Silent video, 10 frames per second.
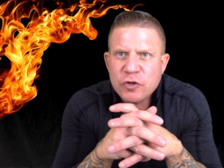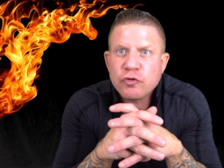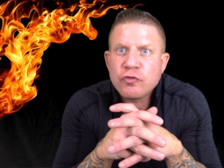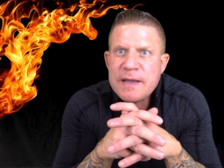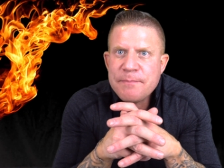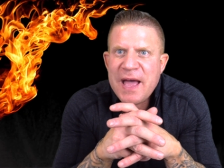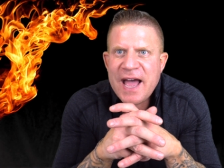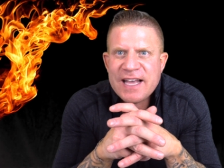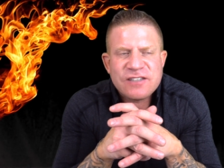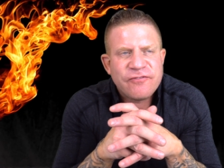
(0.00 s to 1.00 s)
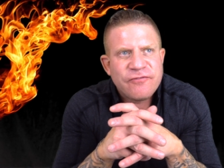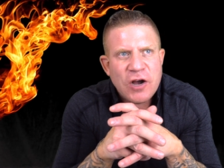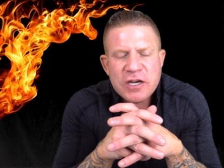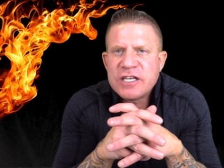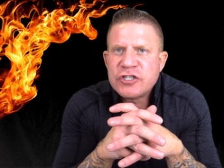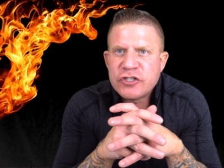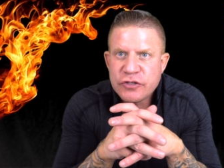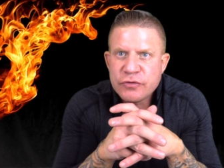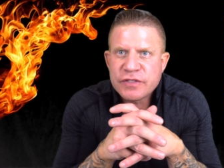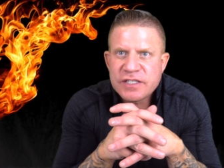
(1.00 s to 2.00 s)
creep ass fucking
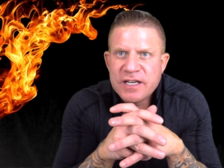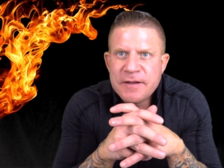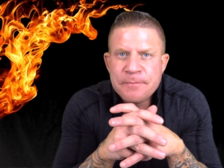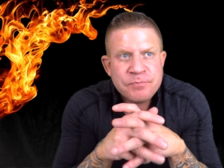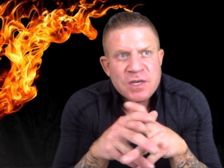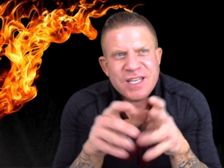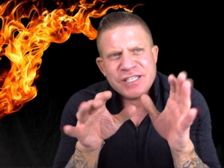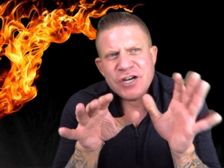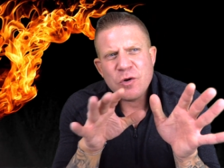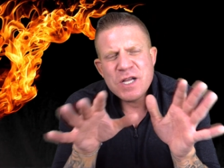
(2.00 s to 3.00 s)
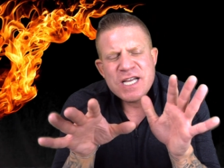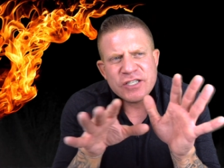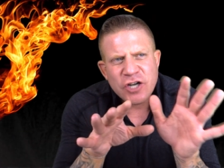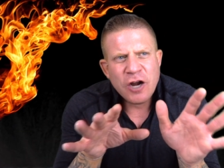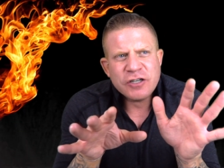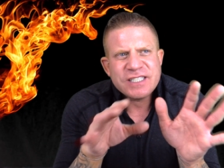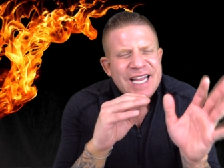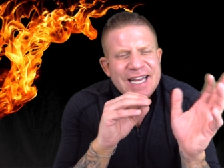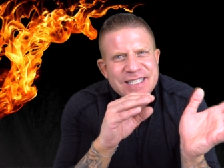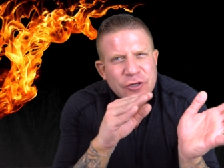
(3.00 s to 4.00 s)
dudes. Because, you know, daughters
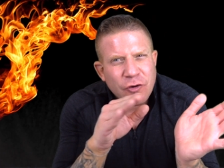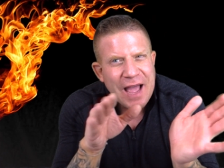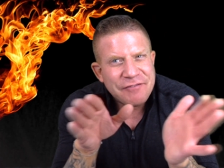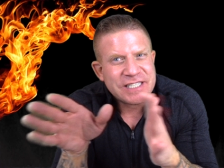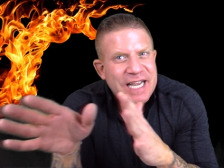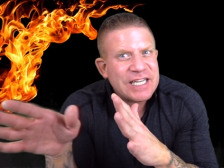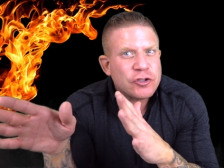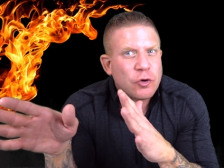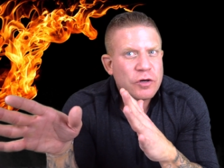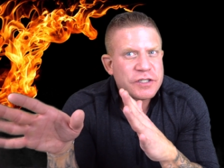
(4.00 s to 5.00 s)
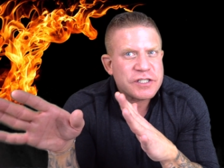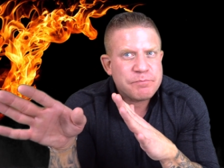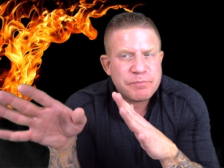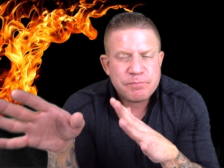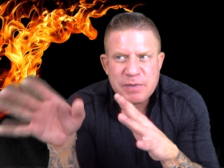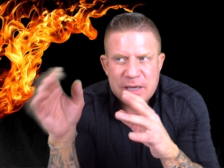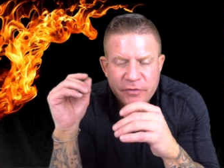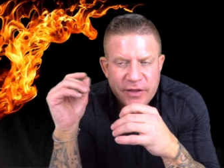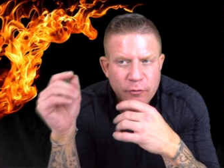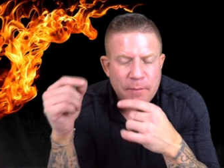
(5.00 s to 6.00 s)
tend to gravitate towards
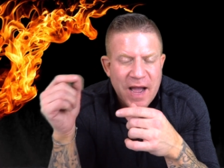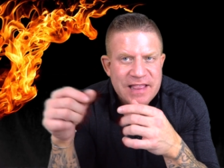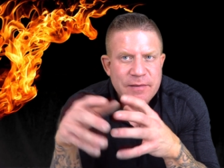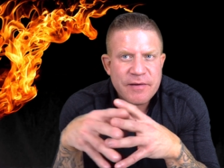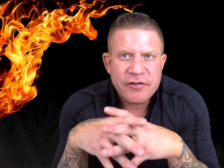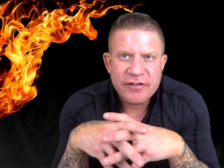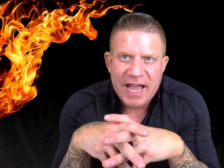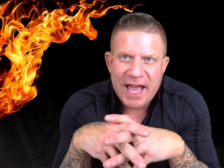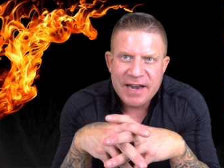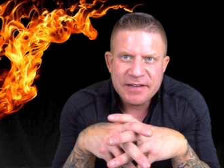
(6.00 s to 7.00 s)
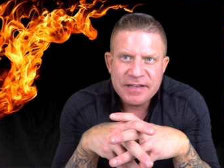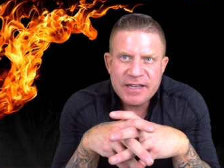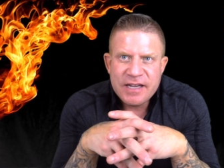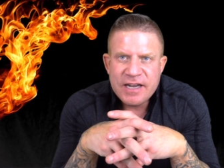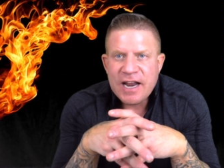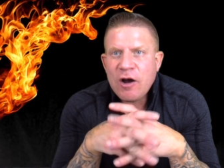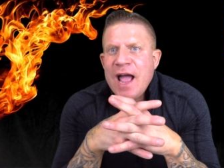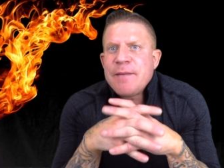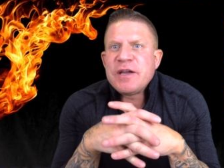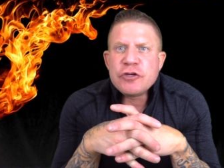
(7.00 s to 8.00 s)
people that remind them of their dad. Now,
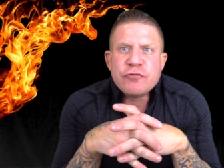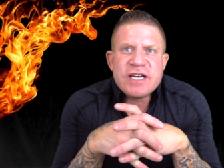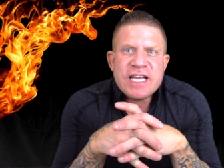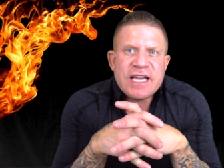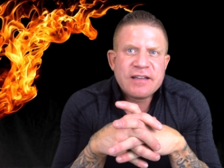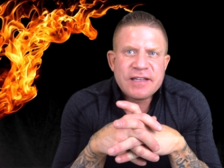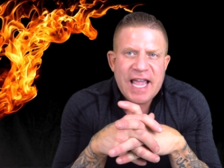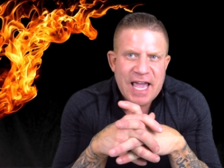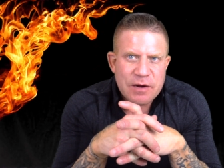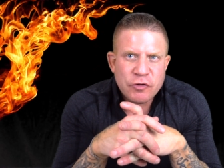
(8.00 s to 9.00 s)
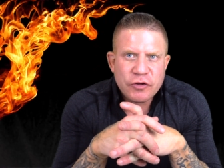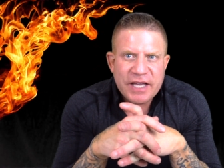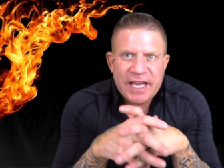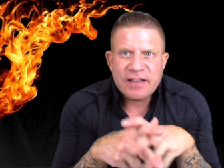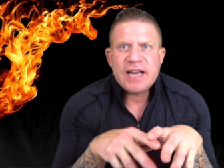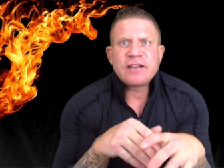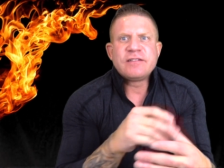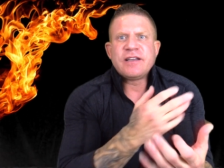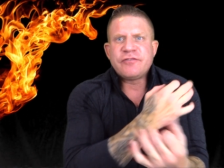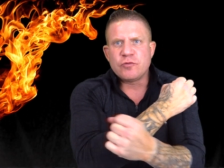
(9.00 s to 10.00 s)
I am a unique animal, okay? Like,
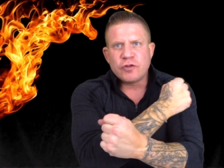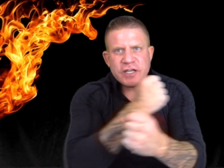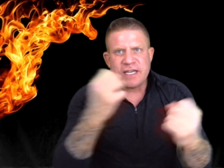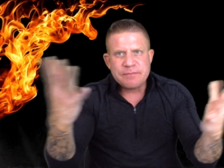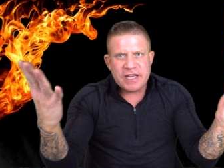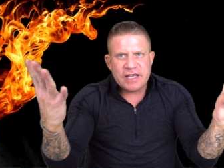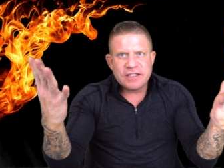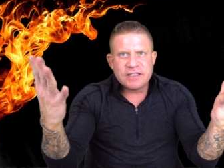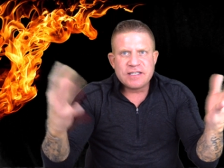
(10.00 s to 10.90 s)
if you look at me,